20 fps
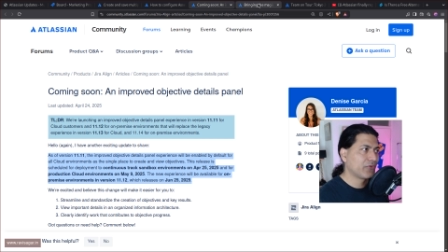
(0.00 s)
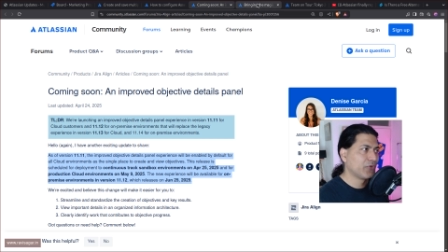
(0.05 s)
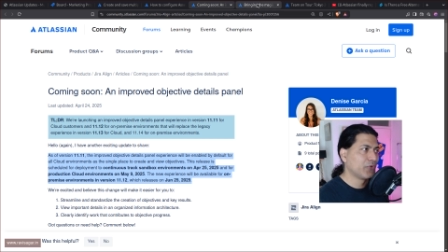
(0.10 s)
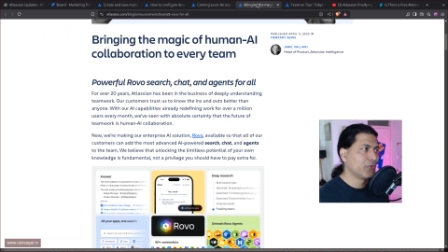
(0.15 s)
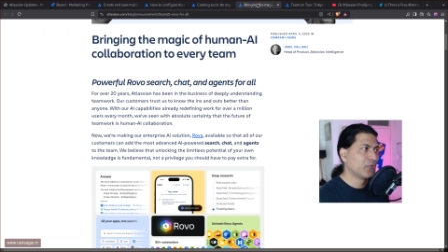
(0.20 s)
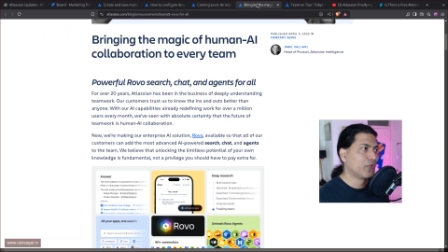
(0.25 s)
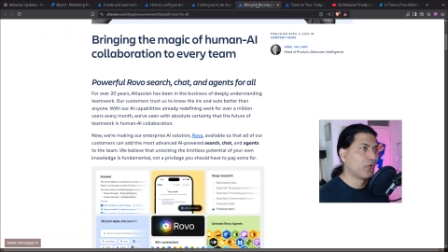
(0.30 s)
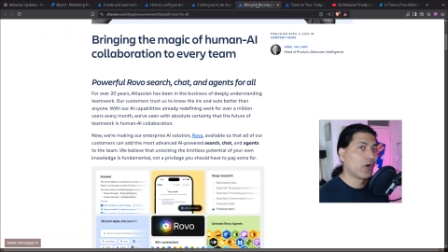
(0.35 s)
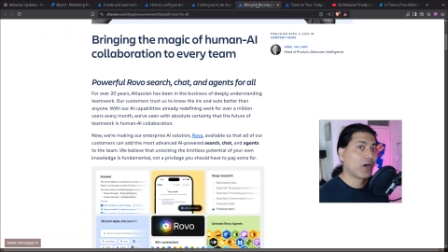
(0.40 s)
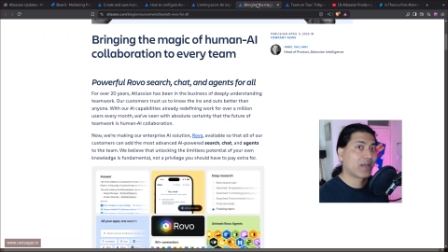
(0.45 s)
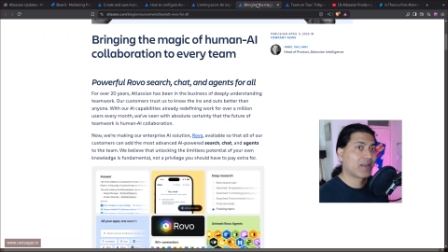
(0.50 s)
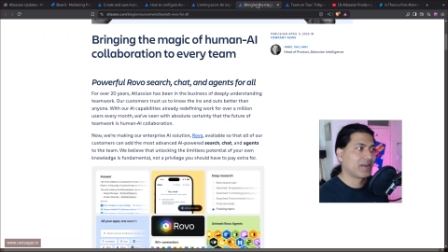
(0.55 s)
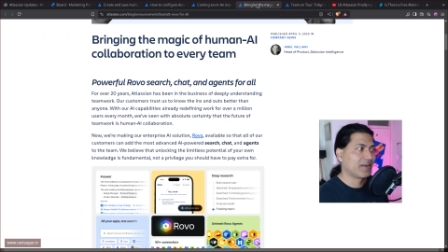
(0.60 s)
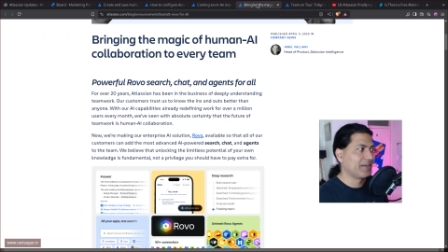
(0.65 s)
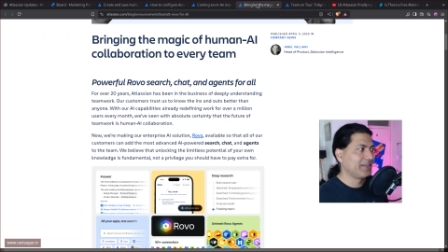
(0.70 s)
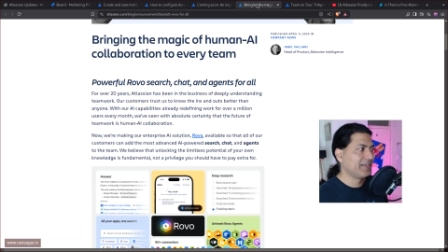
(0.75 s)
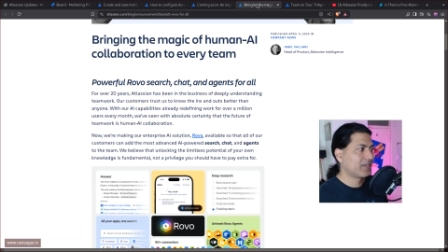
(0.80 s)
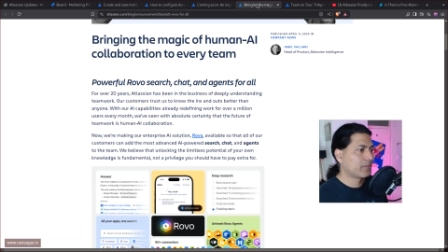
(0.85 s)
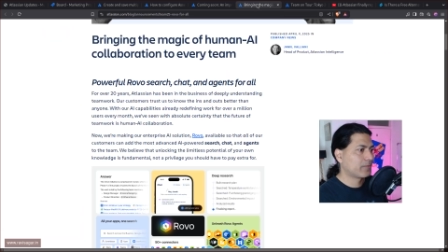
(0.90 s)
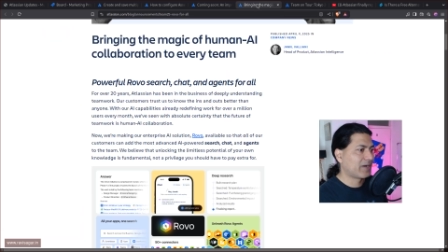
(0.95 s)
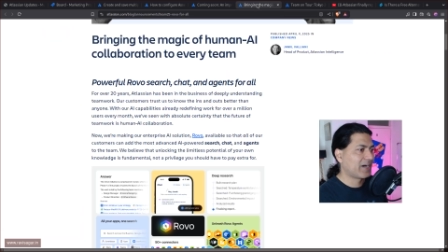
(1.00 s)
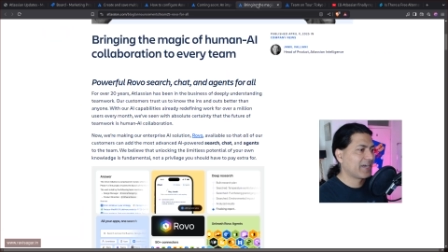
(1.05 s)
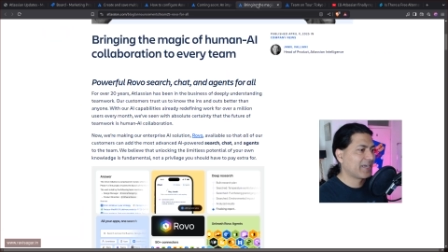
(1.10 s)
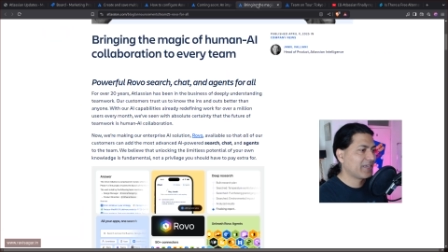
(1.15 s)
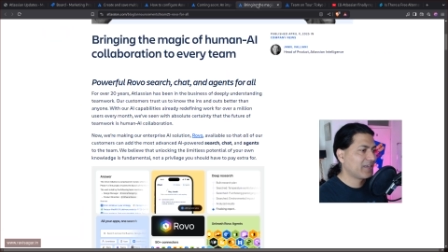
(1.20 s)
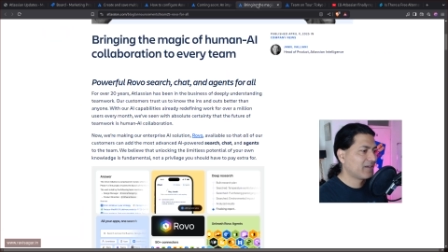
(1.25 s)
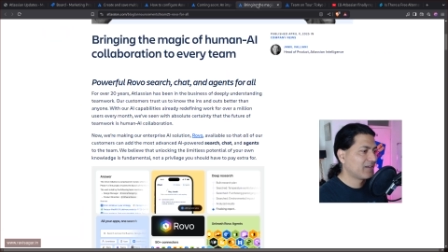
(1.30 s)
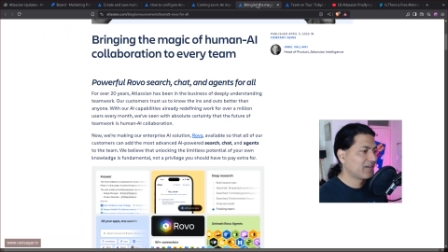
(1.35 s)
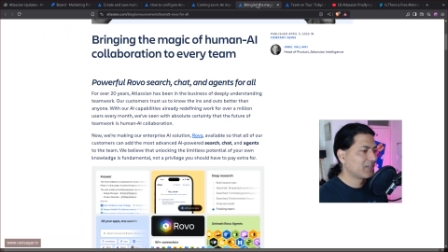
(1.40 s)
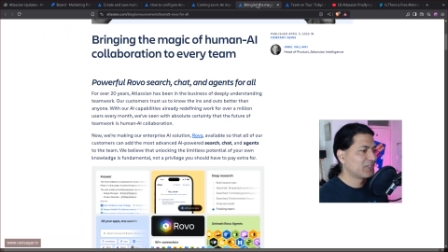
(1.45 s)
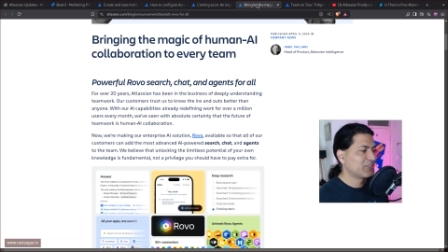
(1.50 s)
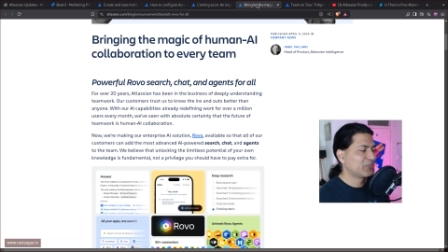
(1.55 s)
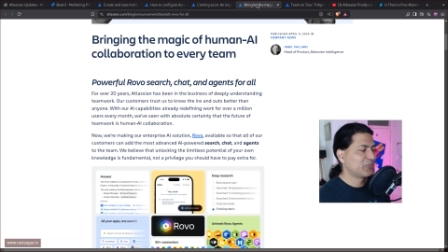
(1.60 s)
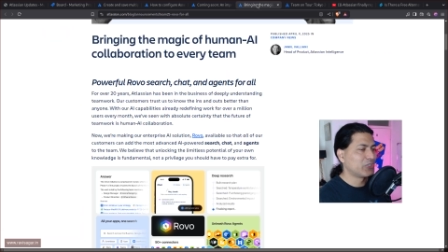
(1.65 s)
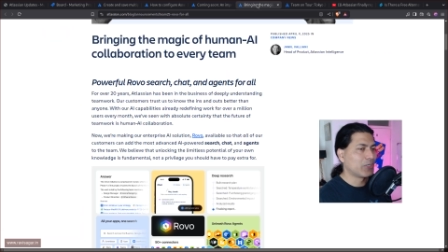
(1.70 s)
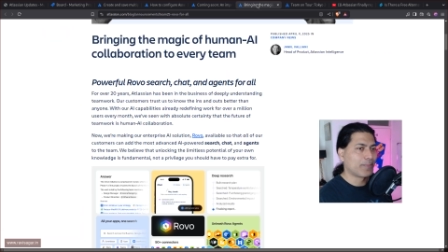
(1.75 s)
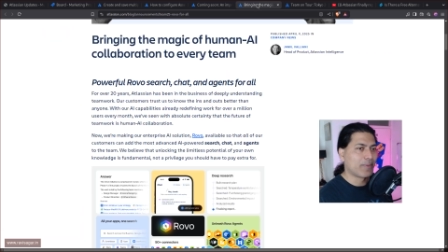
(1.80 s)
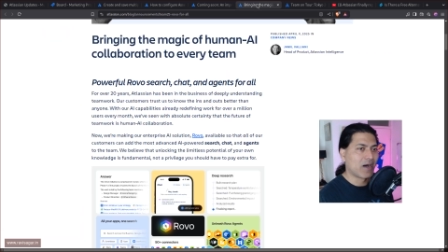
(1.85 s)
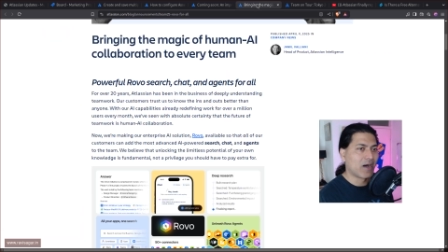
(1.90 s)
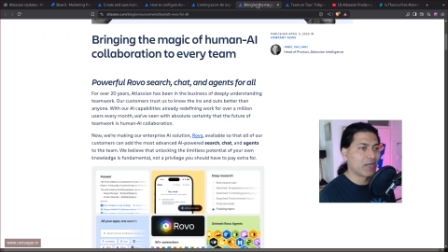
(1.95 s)
If you are nearby
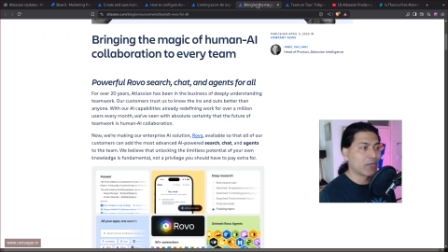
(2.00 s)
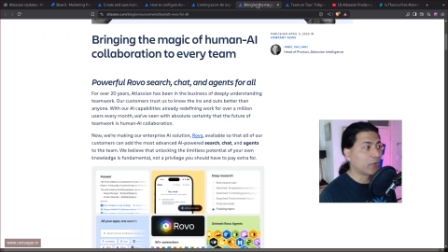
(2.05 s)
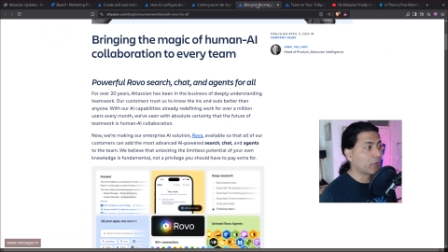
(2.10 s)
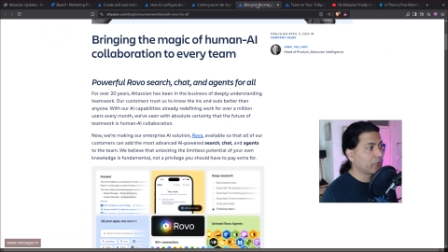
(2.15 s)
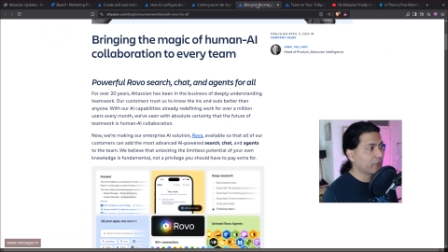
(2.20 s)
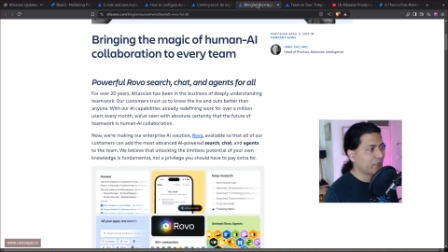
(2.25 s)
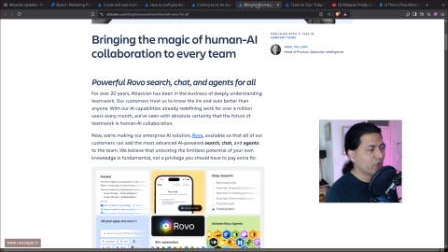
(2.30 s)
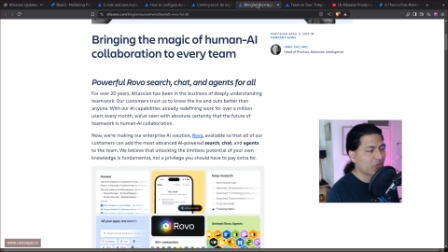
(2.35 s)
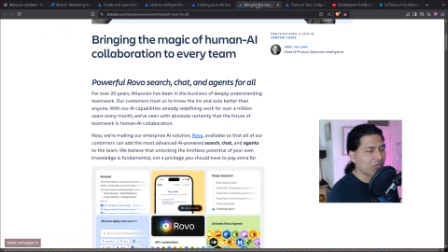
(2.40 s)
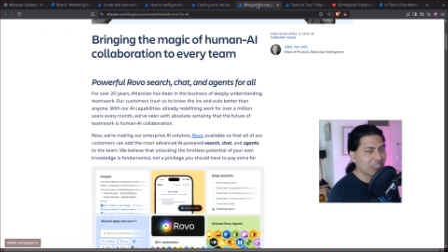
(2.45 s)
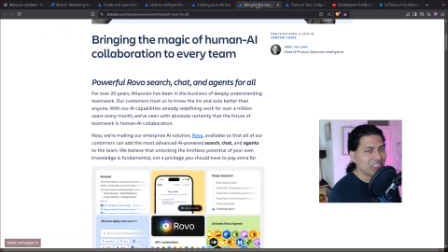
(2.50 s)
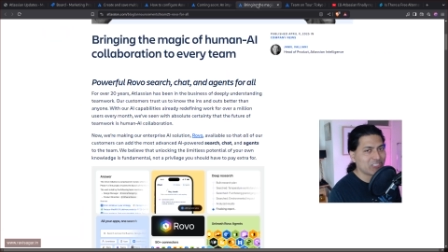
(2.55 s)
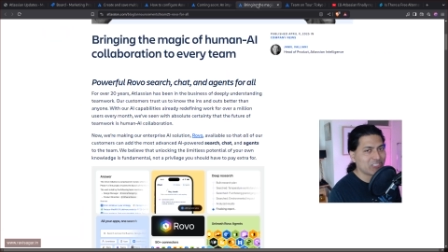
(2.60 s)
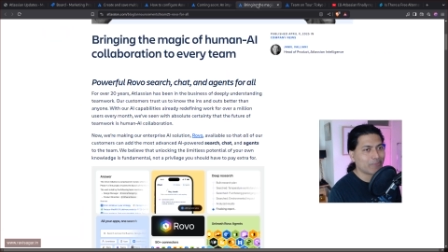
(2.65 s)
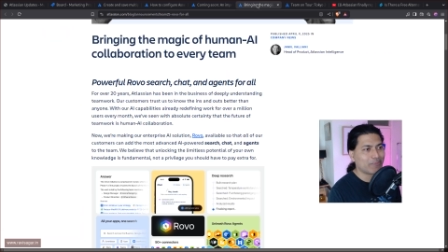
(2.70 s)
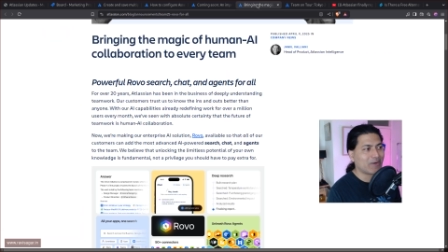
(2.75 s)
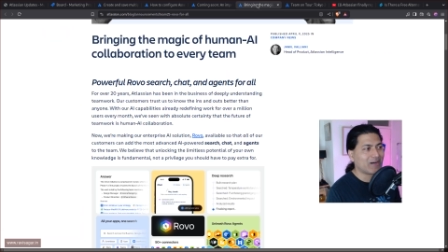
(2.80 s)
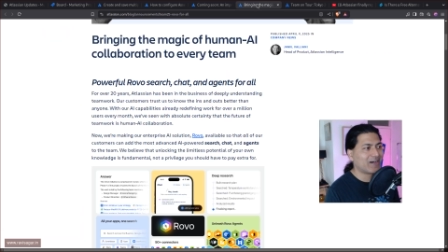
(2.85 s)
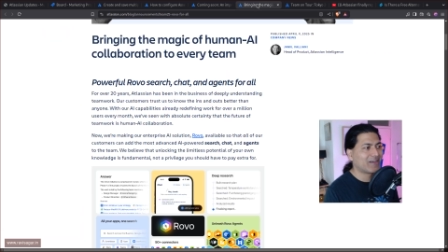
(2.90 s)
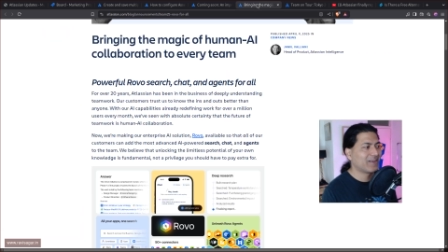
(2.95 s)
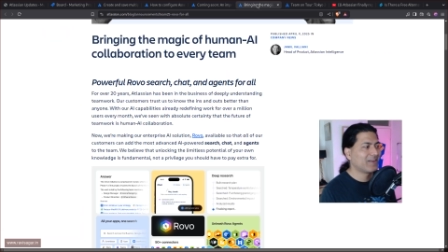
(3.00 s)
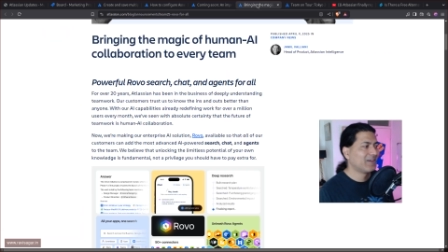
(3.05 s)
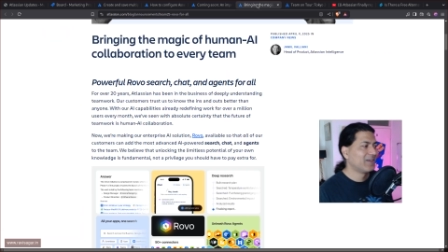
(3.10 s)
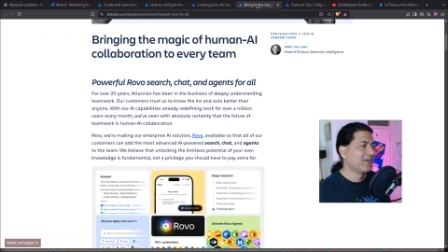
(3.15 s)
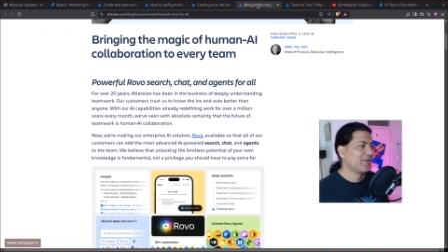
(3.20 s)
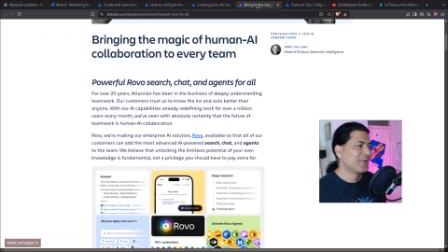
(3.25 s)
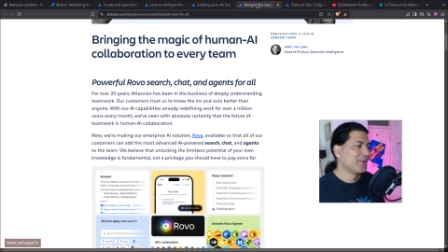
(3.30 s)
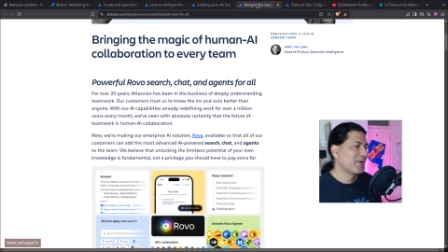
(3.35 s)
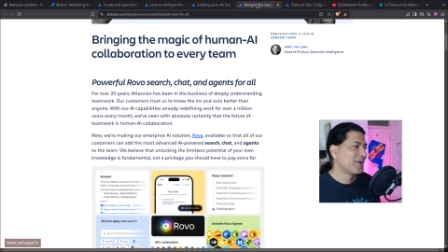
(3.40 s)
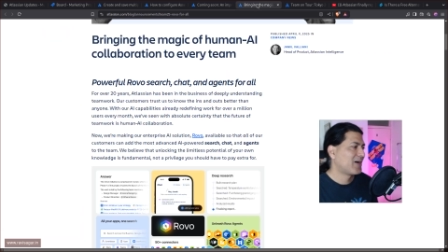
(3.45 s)
Japan, or if you're in Japan,